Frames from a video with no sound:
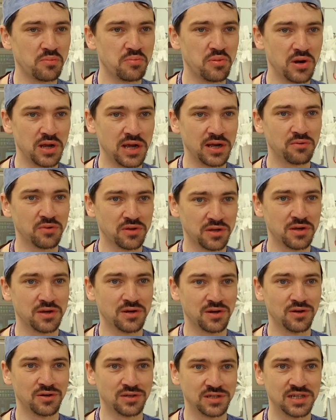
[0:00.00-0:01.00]
brain
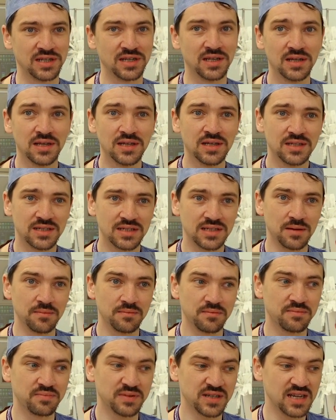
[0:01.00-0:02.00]
without causing
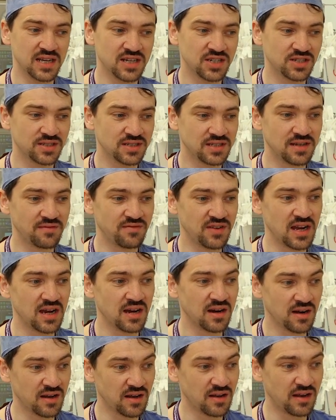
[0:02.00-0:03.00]
some potential
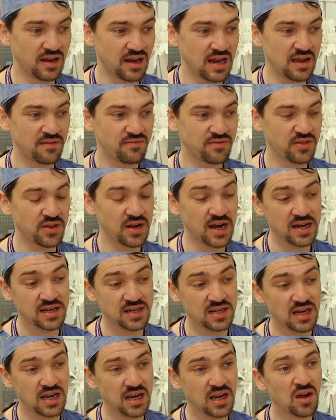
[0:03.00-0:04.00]
severe,
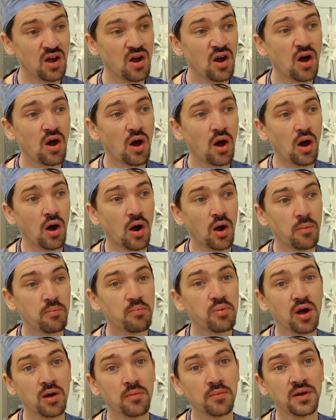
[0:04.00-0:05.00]
life-threatening or
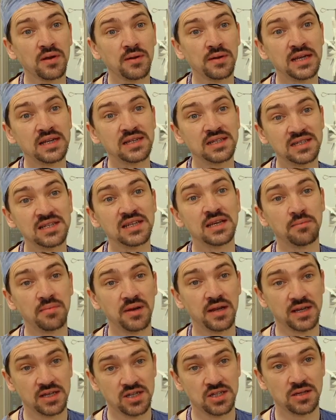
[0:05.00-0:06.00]
permanently
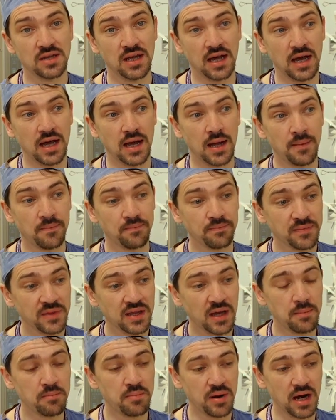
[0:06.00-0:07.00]
disabling
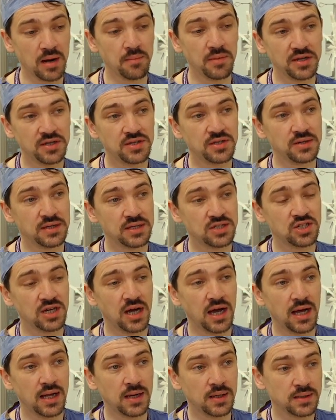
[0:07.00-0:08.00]
impairment to a
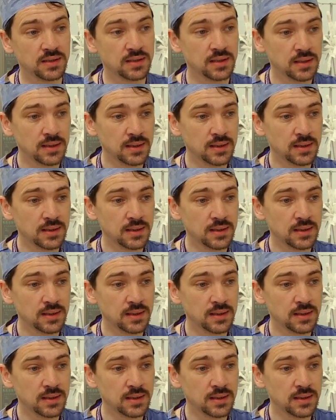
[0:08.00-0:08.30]
child.